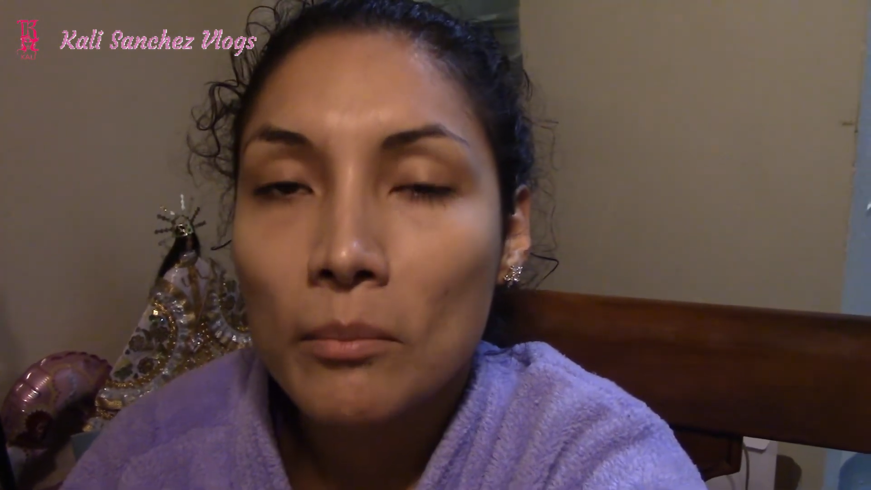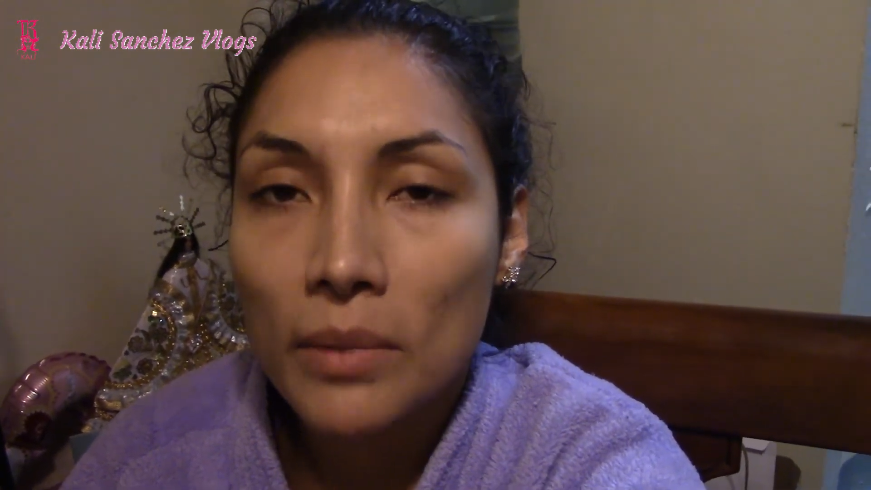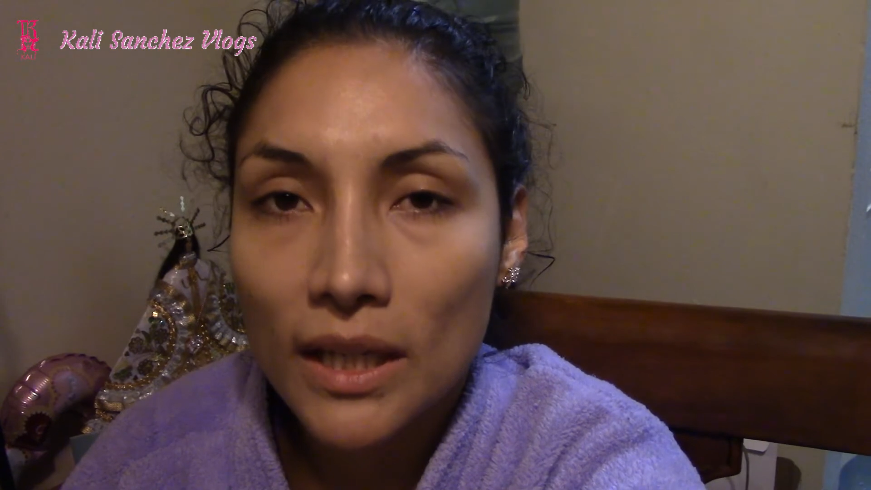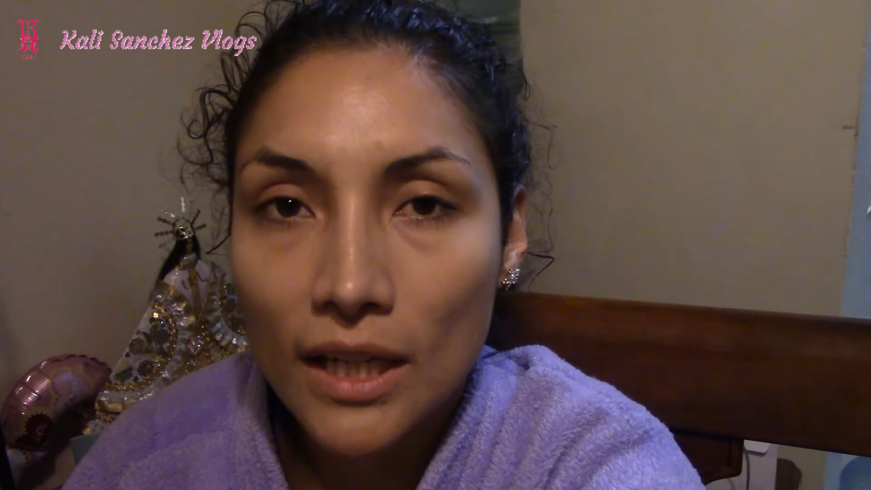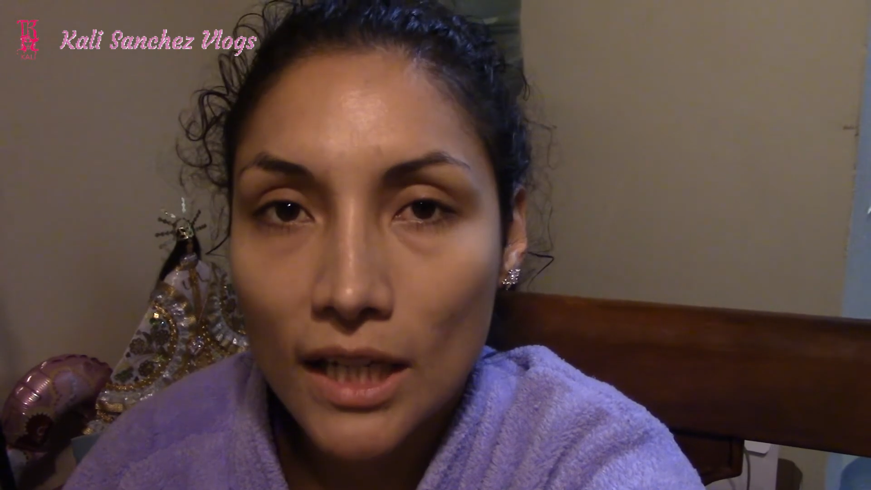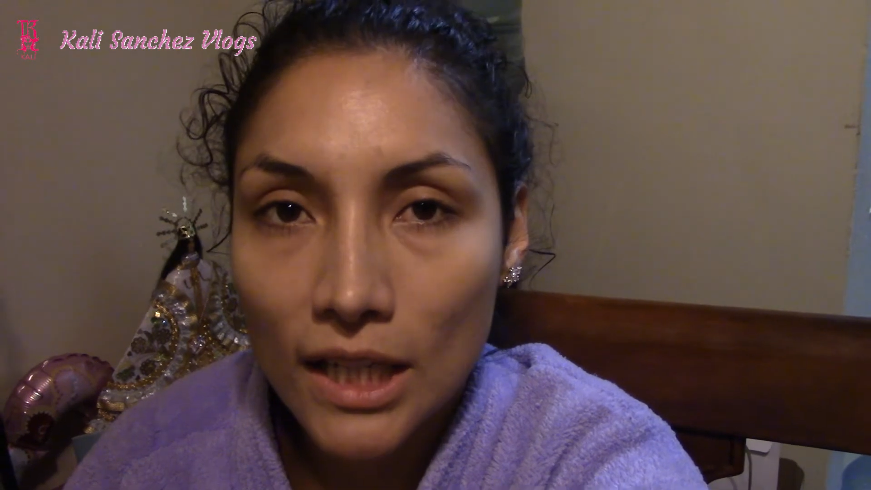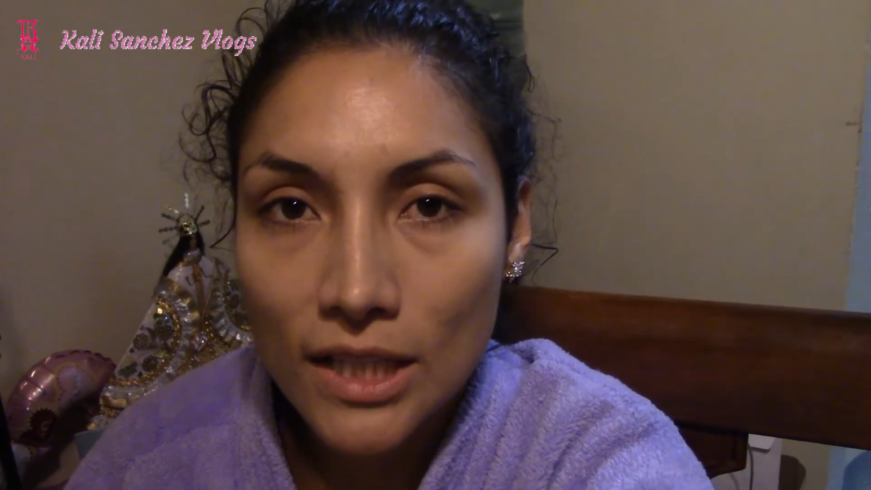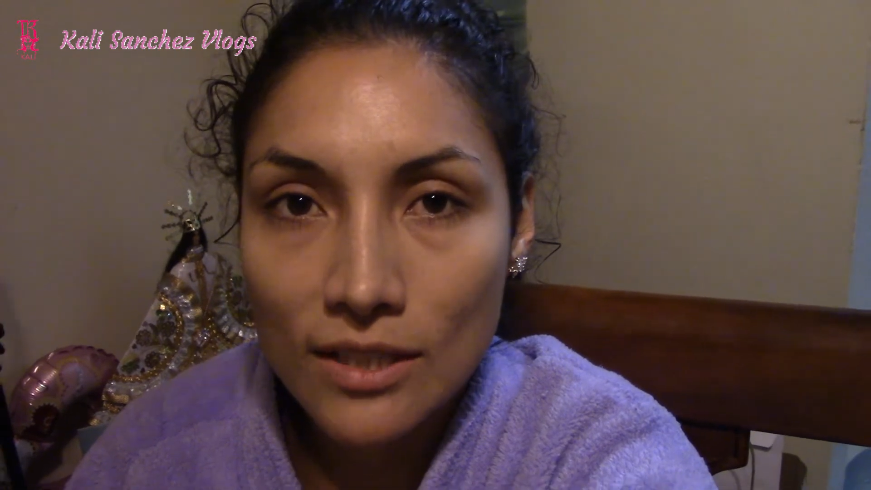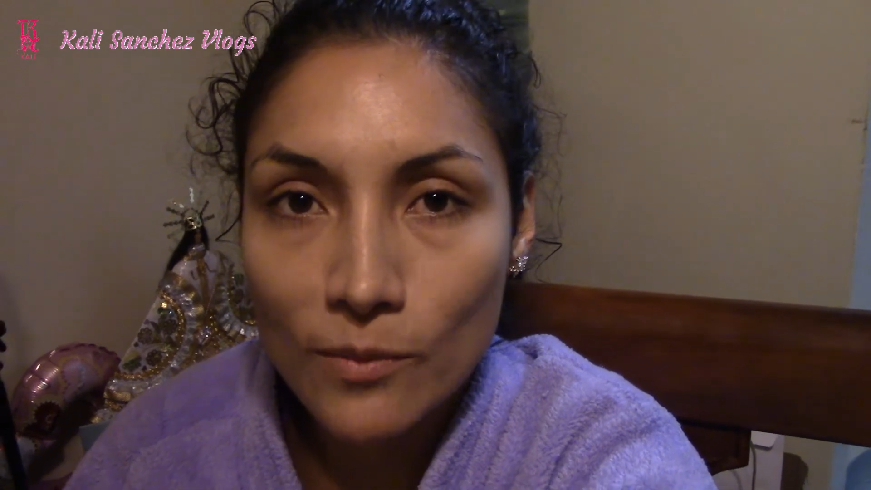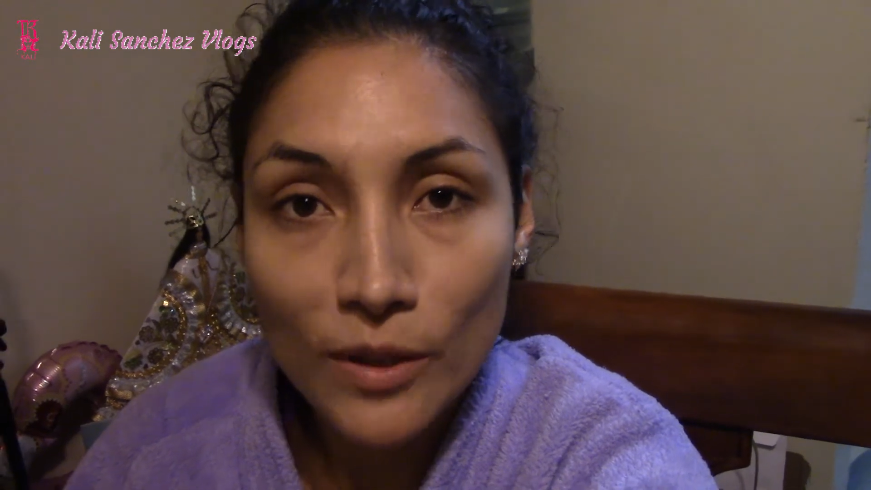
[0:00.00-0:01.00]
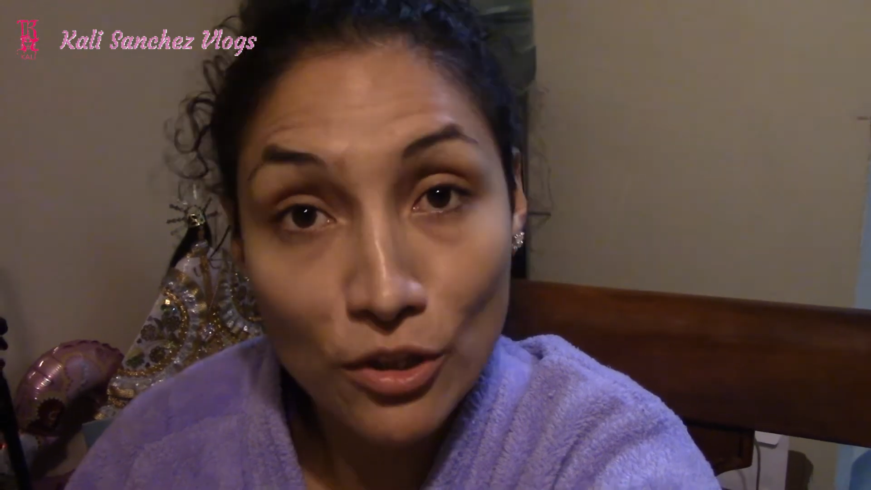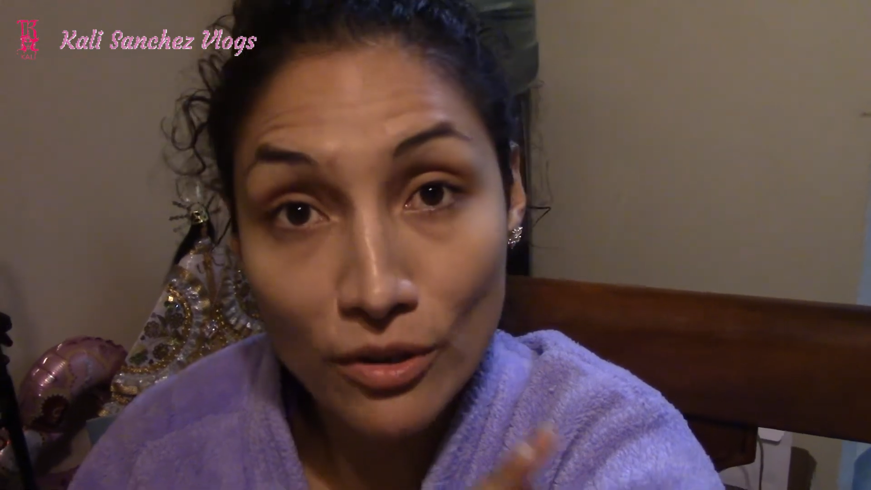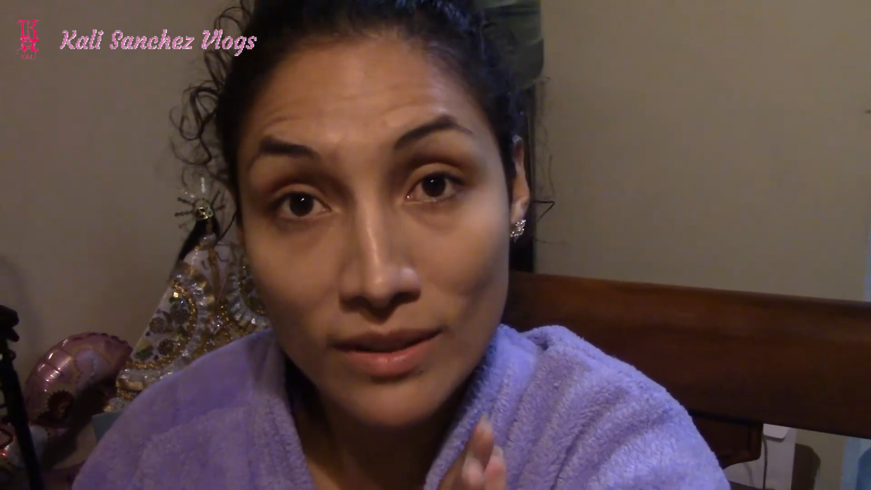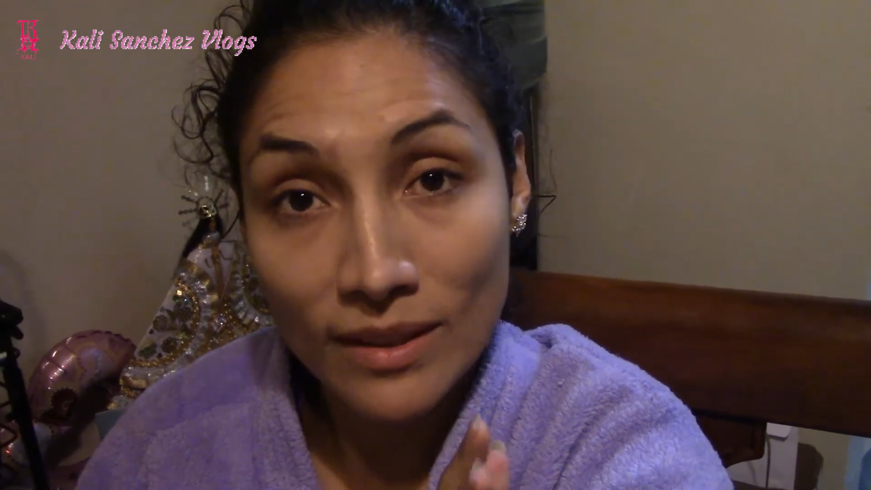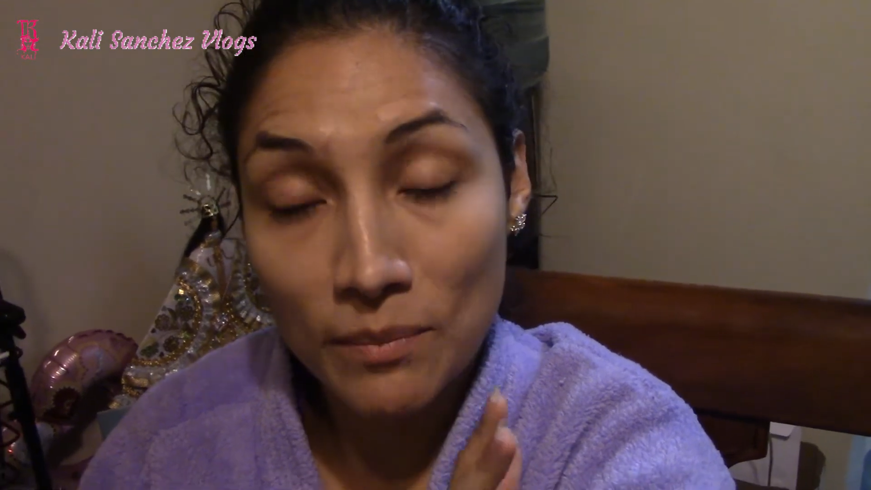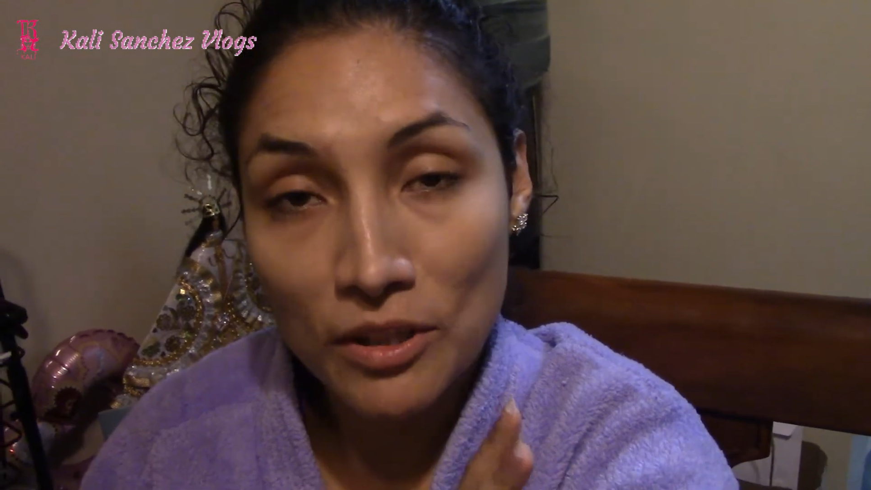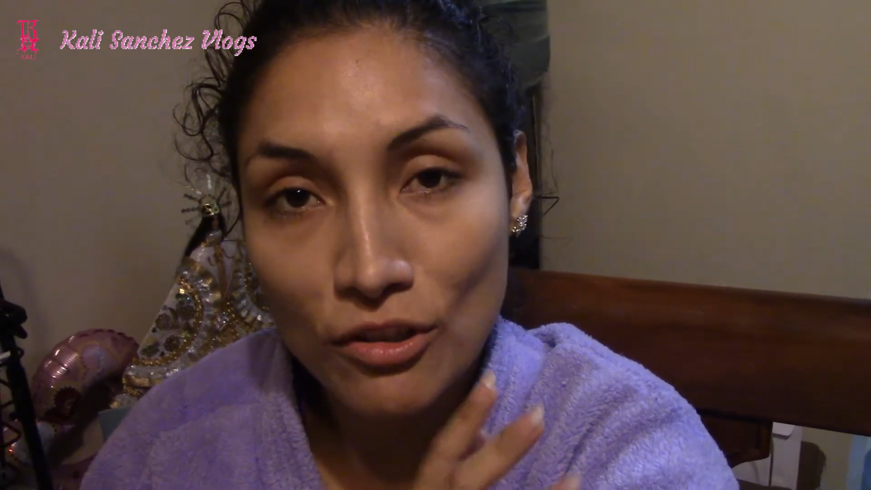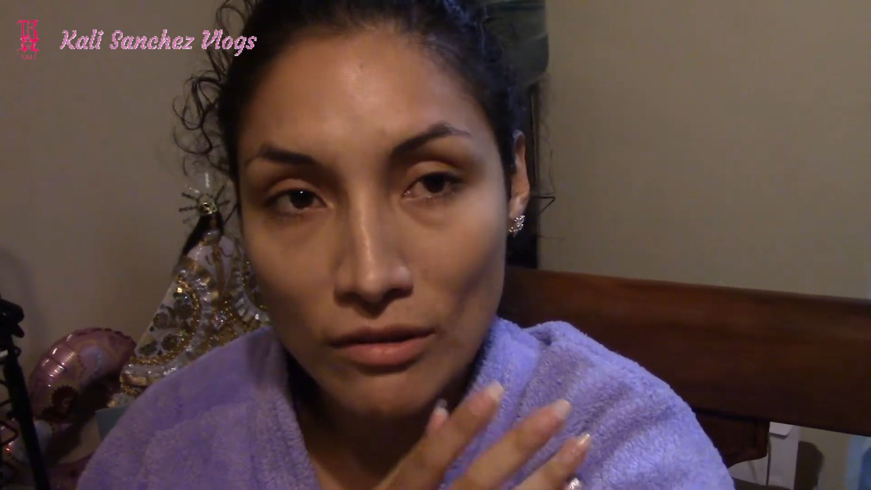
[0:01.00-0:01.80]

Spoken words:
because when you're sleeping,